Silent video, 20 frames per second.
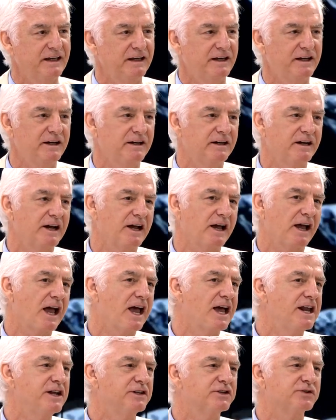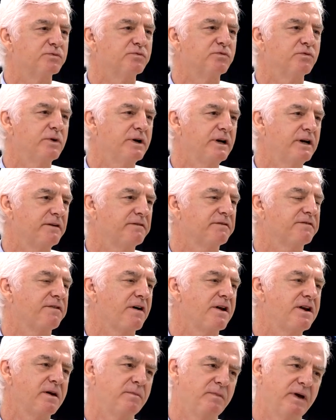Yeah, and it's really
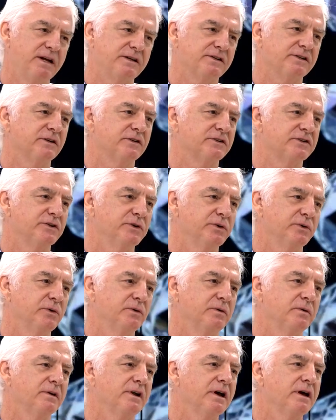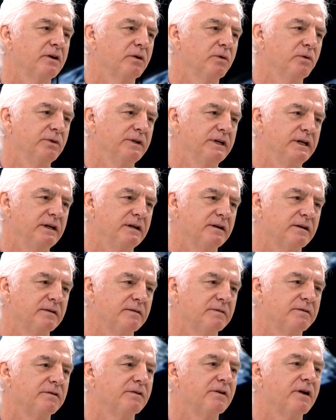fundamental to not only
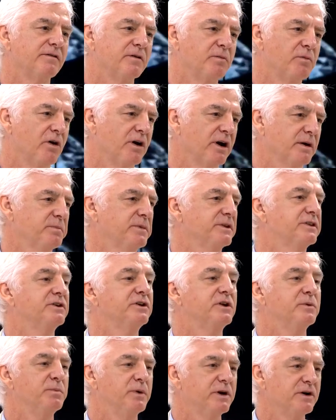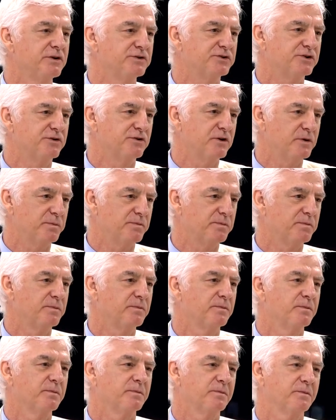Forevermark, but the De Beers group
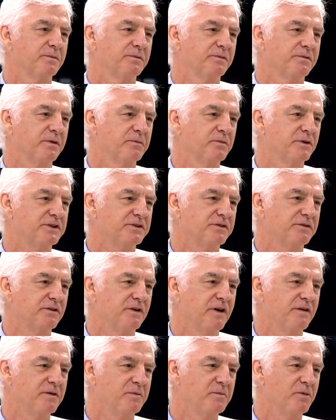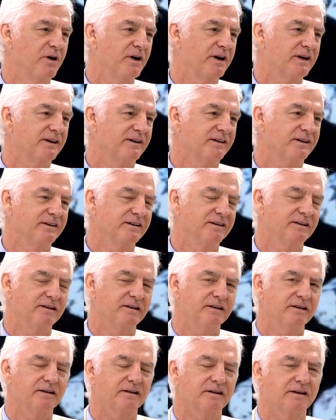from which Forevermark
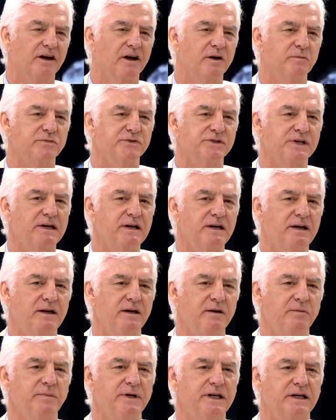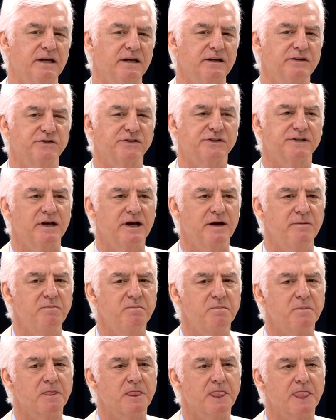comes. Because,
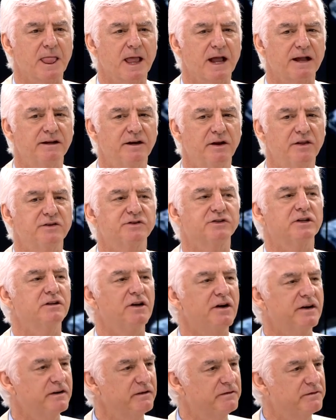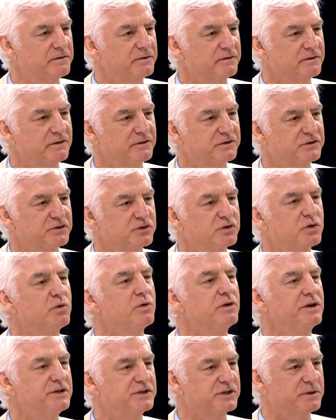you know, there's a lot of
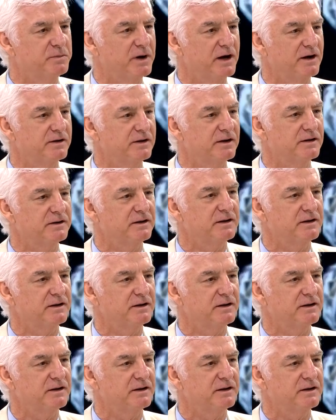stories about